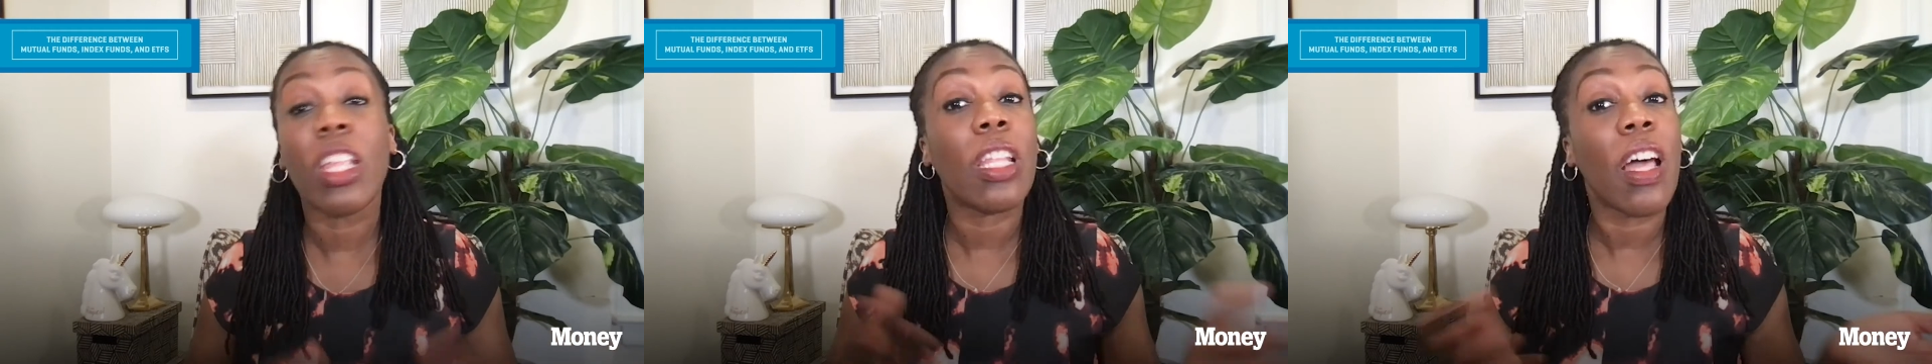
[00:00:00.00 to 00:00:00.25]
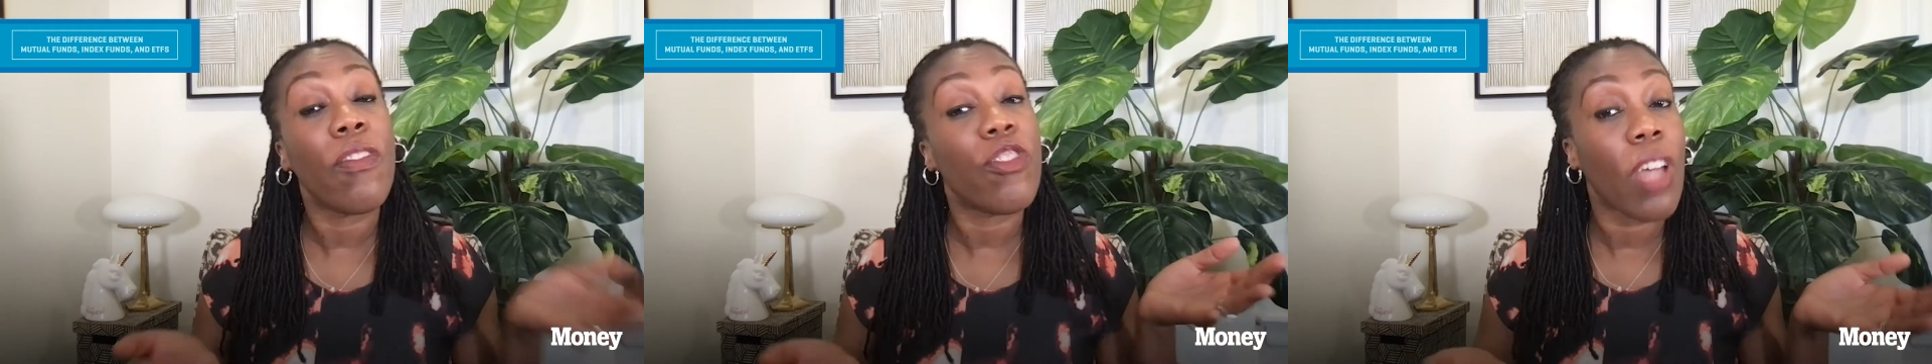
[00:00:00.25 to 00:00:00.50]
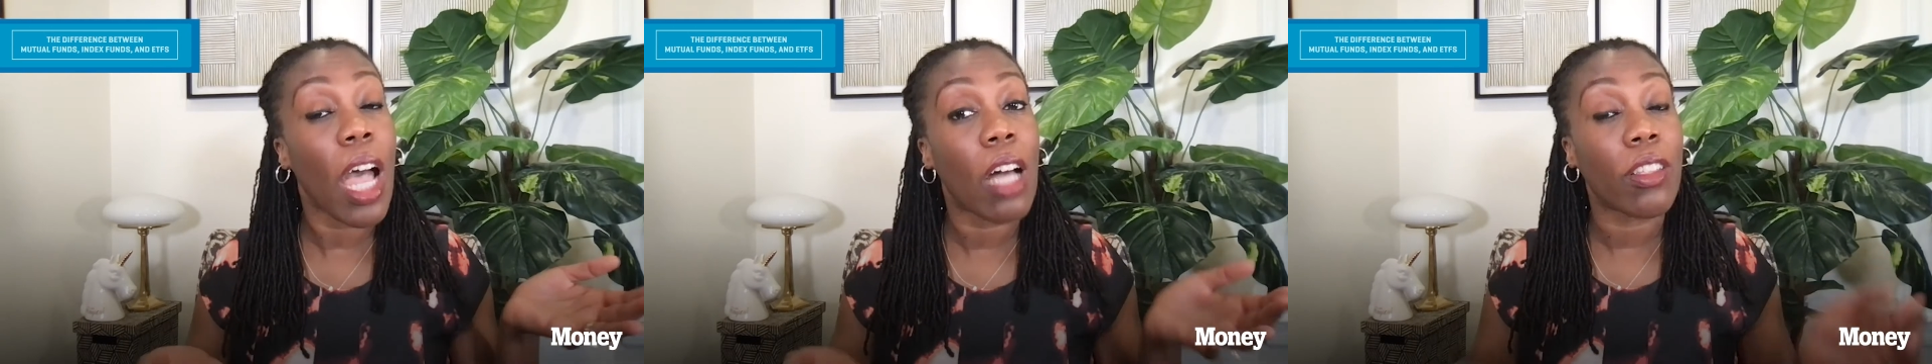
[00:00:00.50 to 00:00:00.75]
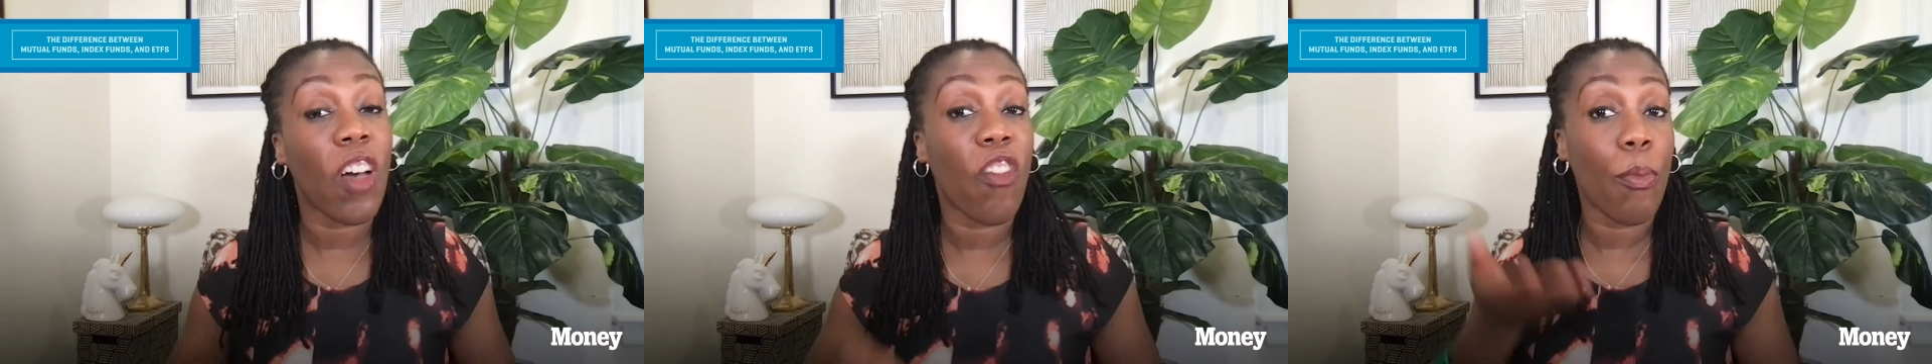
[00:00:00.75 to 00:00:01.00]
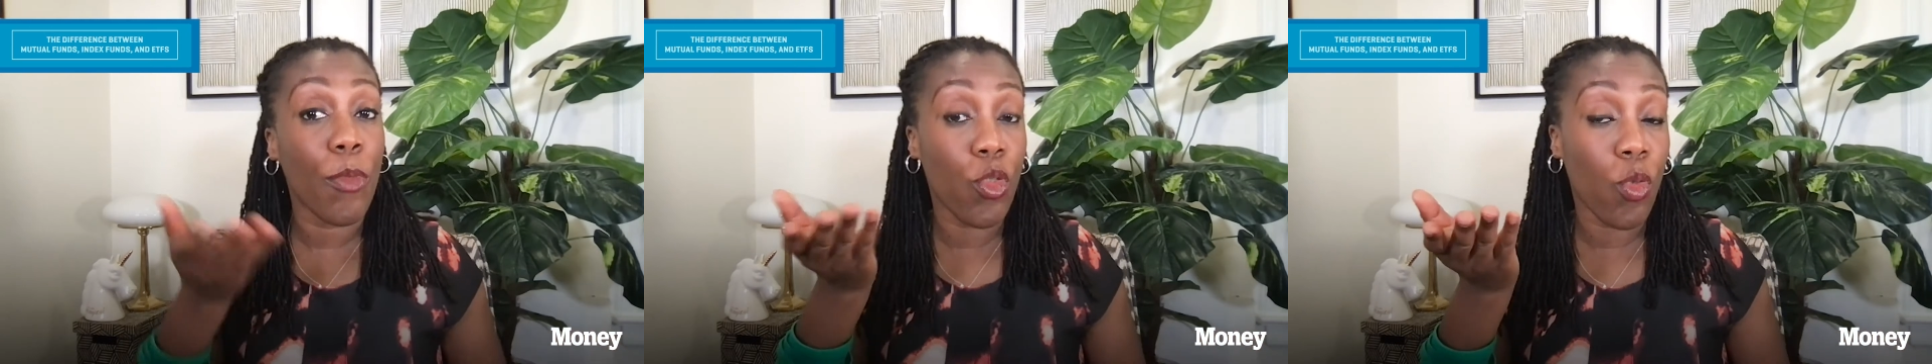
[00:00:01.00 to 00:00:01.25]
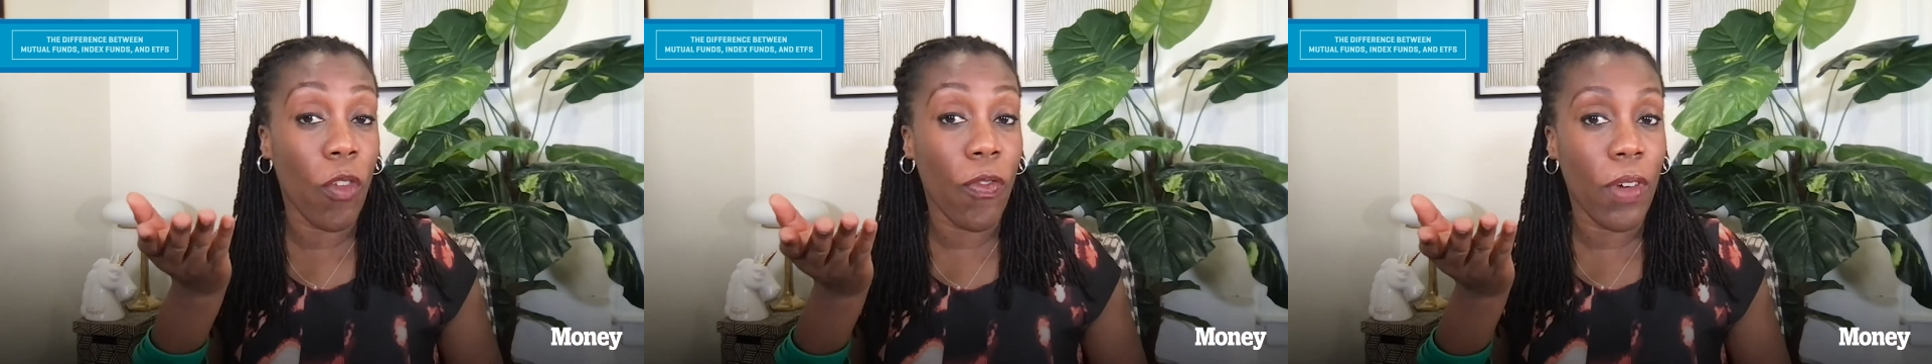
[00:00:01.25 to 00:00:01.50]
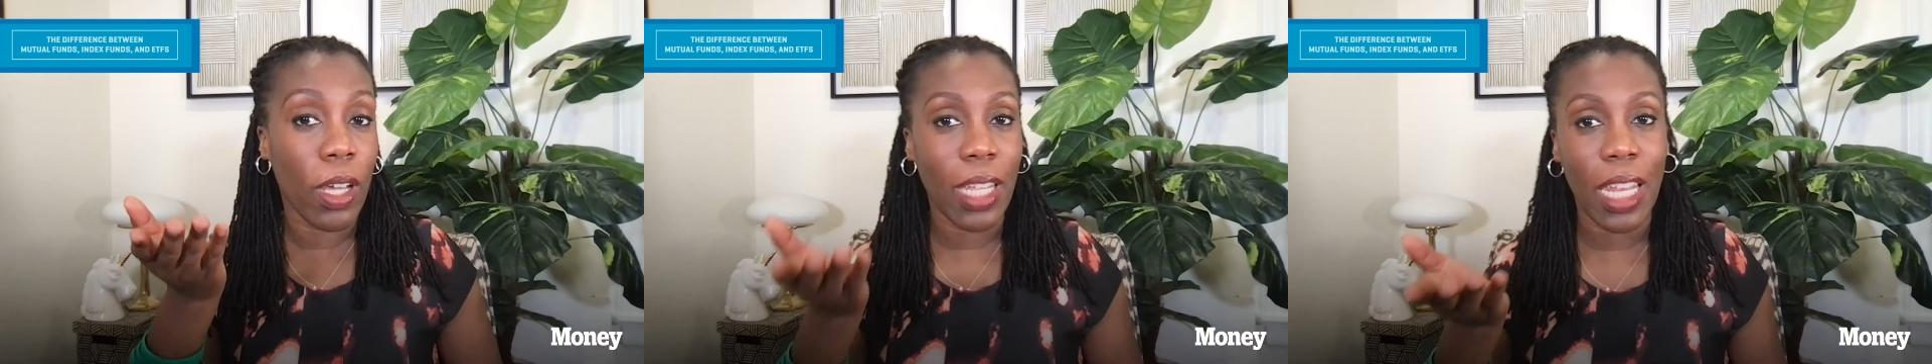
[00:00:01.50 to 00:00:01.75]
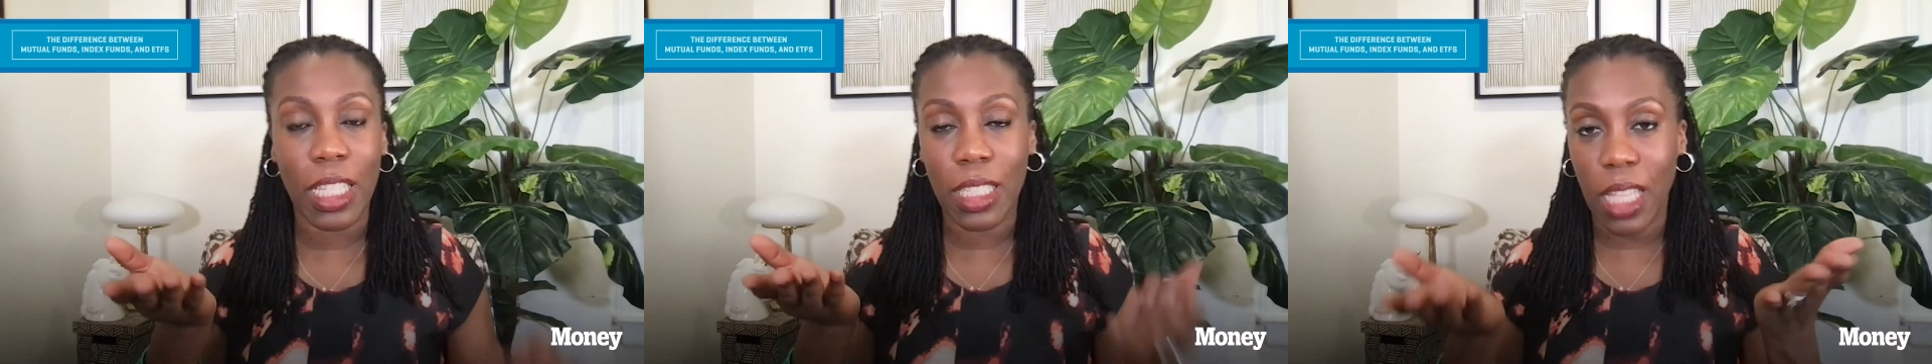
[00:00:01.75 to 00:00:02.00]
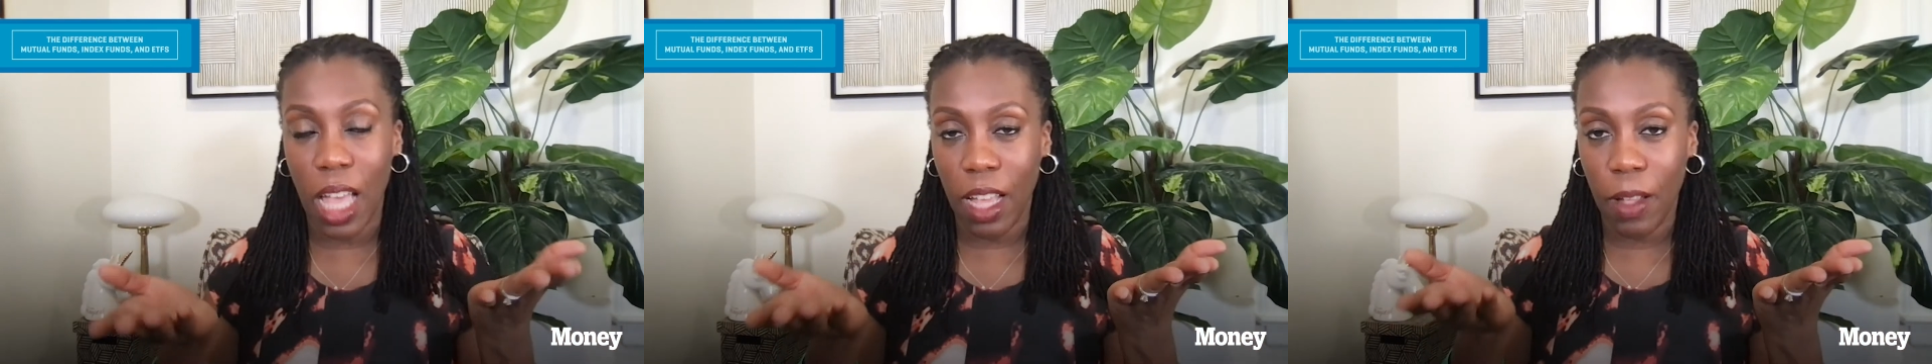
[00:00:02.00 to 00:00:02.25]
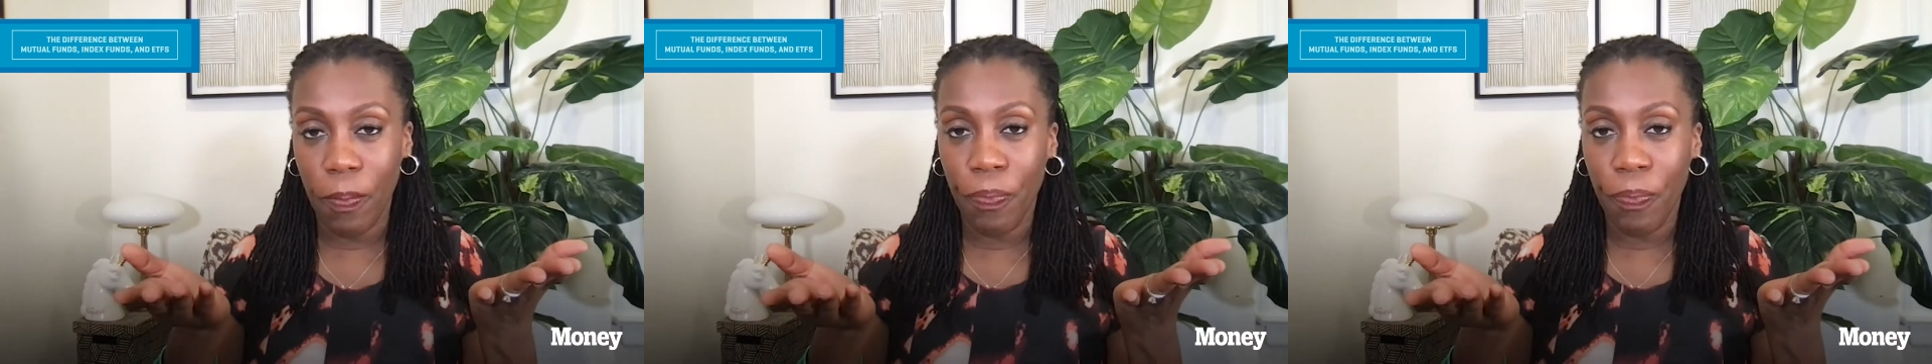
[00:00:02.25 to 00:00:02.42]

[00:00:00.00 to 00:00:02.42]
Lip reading: love child of a mutual fund and a stock,